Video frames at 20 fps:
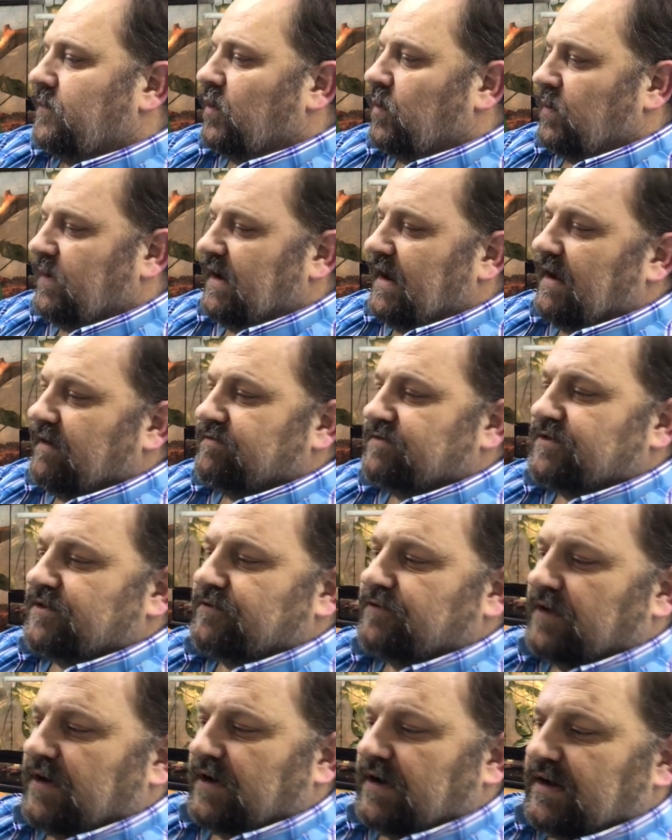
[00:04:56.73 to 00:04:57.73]
We have
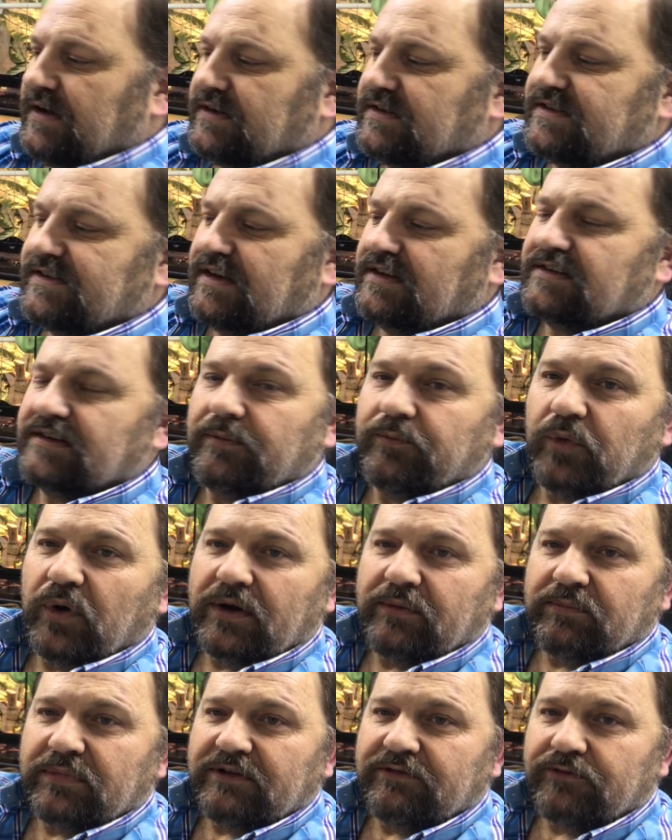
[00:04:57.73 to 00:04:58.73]
set up
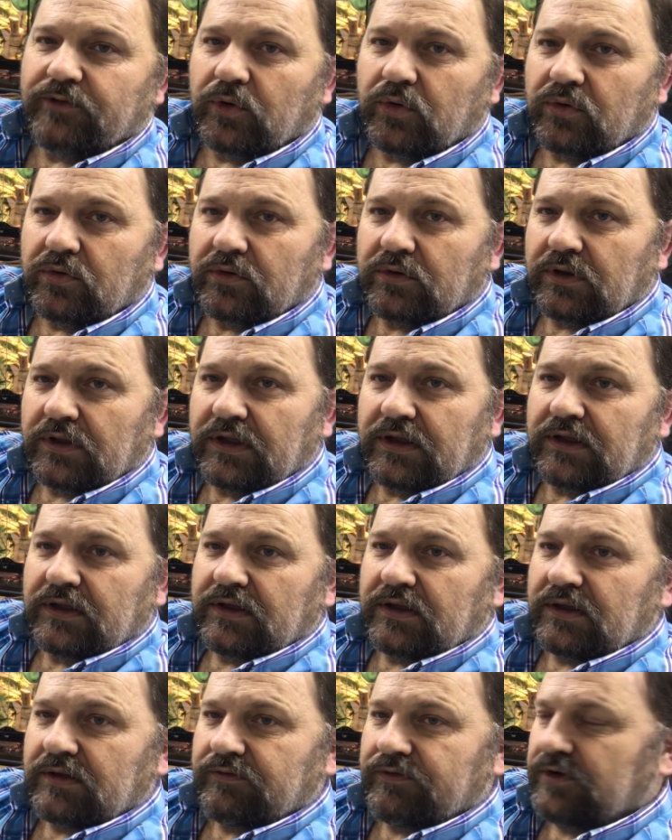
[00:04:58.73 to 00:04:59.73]
one before
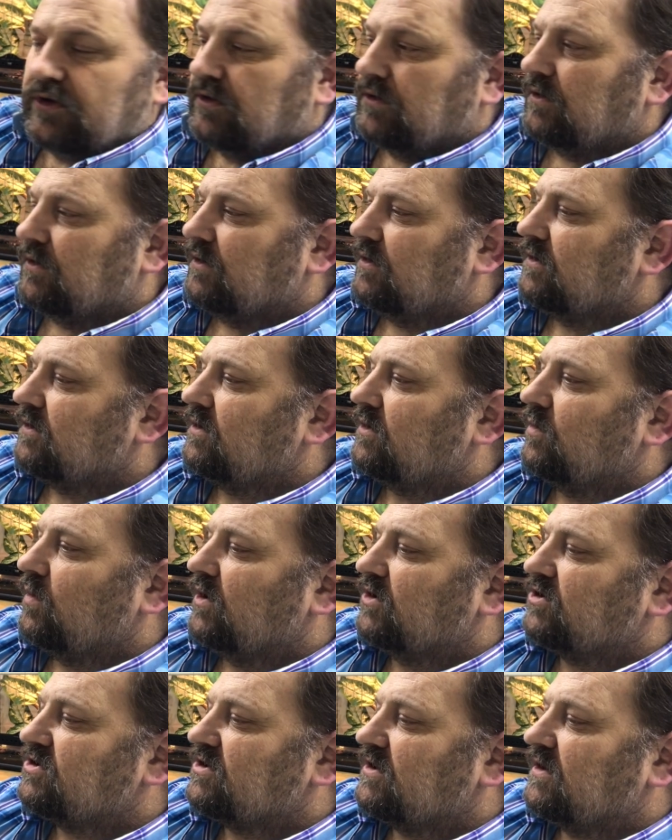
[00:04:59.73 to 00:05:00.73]
if you
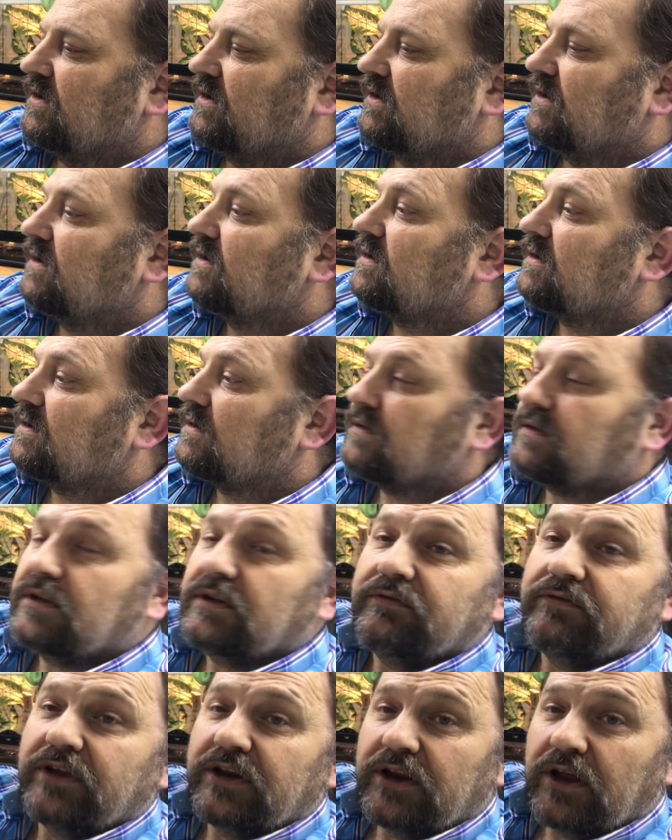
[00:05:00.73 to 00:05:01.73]
watch the
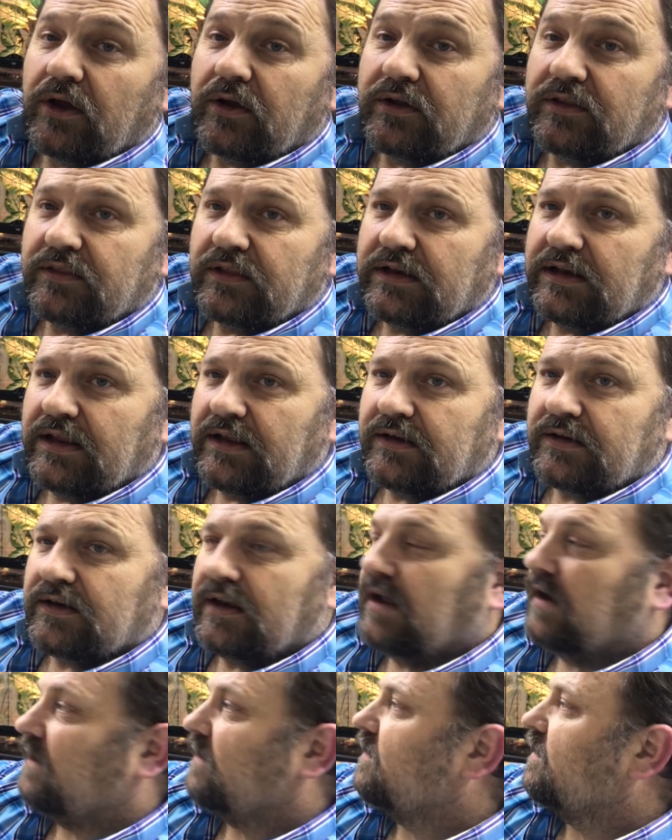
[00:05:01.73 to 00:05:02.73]
video in the link
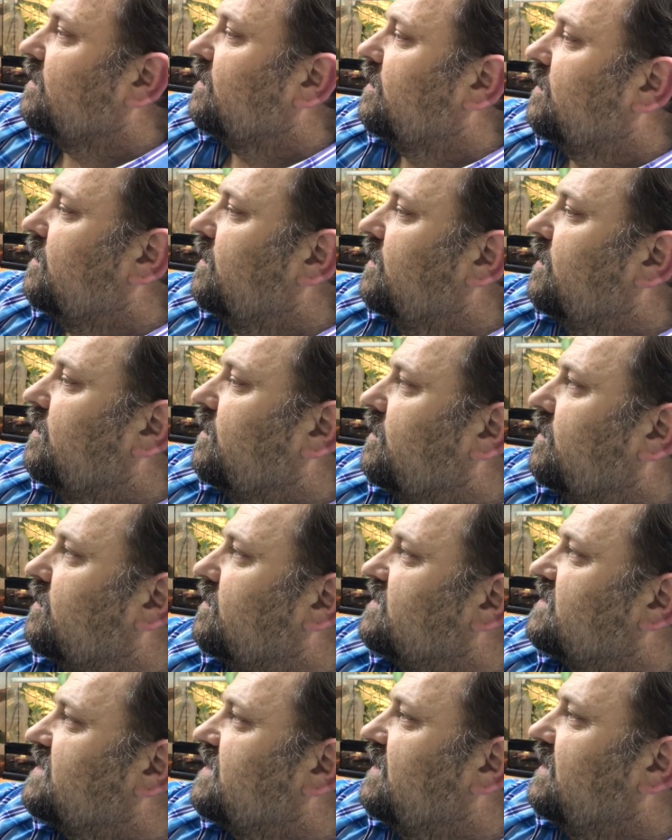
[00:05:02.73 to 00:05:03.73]
now, you'll
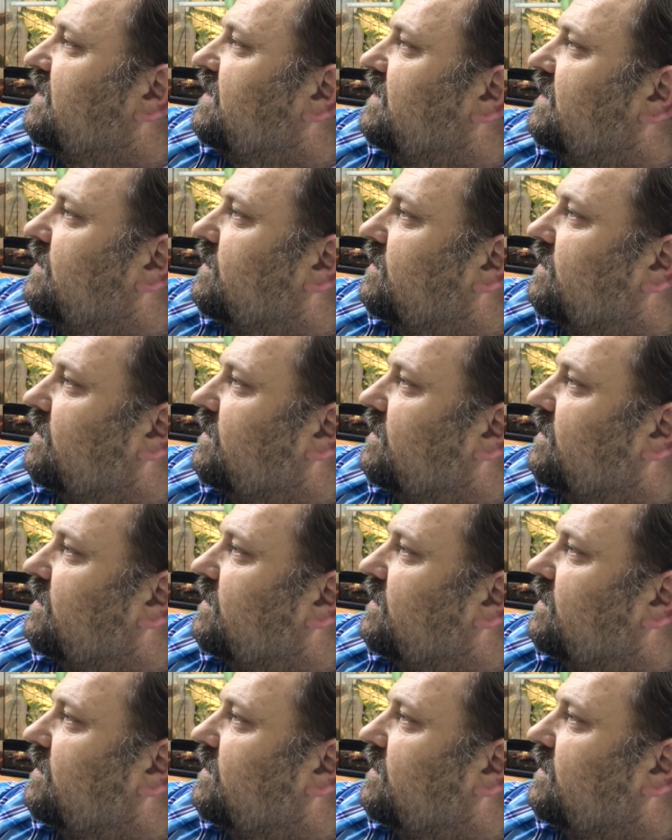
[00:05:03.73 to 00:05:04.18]
see